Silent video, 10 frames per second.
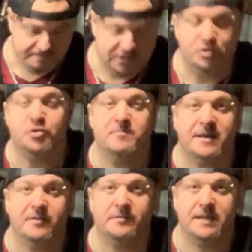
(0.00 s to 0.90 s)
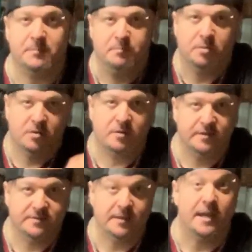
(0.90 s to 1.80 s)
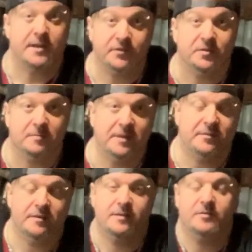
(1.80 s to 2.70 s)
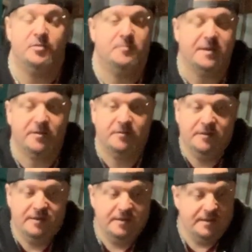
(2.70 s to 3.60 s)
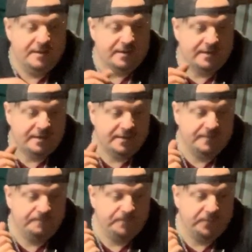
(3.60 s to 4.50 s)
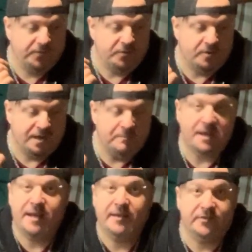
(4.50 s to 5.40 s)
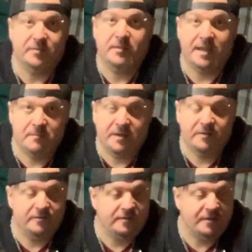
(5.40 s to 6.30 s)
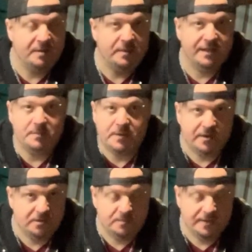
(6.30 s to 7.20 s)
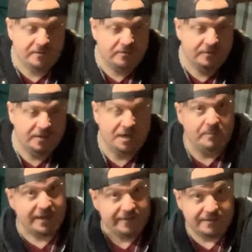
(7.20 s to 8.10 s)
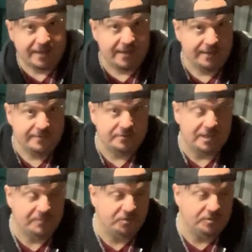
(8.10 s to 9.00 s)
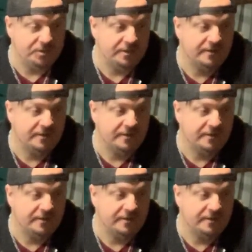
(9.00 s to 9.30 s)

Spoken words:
tube metal that you put all this, the canister basically, tube metal. So I'm gonna buy some of that metal. I'm gonna buy the powdered metal. I'm gonna buy the dies, just help squish it.